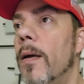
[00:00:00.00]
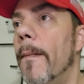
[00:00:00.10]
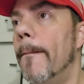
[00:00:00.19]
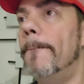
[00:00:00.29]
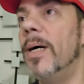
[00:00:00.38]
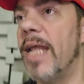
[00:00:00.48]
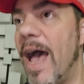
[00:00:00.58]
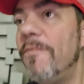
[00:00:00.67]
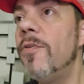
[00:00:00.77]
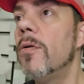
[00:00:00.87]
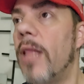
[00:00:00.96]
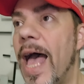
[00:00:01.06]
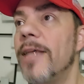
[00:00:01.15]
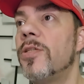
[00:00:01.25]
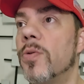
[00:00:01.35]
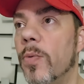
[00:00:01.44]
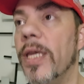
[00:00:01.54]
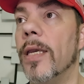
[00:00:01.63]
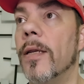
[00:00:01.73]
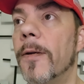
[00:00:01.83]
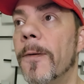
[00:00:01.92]
But after last
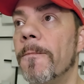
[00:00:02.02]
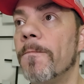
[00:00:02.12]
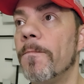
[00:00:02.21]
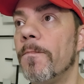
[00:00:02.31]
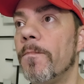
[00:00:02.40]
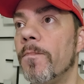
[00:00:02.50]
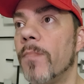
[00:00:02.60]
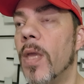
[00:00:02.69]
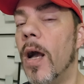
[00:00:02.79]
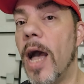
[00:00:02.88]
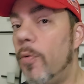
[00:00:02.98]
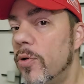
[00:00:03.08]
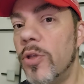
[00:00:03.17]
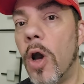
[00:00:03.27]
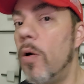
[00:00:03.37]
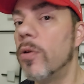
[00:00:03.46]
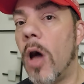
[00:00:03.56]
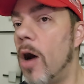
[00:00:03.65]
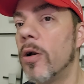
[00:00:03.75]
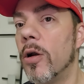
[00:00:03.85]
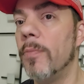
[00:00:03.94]
week, I will no
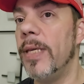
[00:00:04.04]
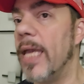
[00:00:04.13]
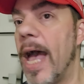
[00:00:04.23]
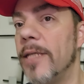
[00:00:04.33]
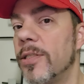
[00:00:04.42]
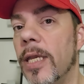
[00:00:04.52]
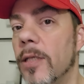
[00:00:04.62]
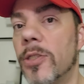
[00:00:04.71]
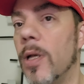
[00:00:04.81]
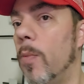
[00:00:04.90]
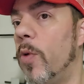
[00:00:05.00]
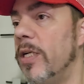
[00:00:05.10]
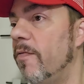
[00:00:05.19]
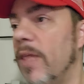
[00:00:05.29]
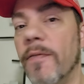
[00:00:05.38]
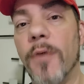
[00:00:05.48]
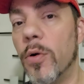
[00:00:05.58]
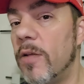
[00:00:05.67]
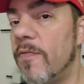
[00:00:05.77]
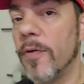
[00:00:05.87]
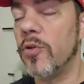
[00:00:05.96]
longer be asking someone if they
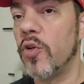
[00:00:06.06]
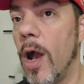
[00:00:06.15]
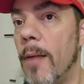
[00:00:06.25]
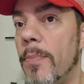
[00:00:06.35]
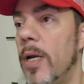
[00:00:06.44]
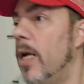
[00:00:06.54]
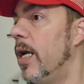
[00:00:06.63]
voted for Trump,